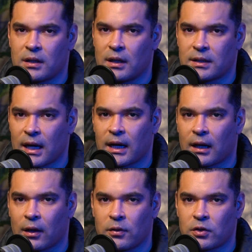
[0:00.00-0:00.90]
to
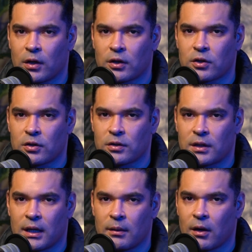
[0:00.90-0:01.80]
design loan structures
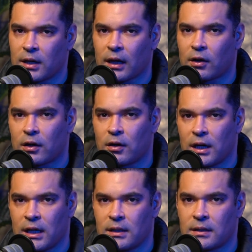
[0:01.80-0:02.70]
that are tailored to their
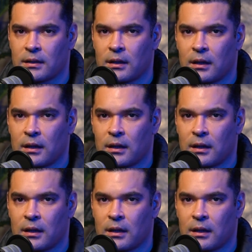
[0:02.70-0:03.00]
needs,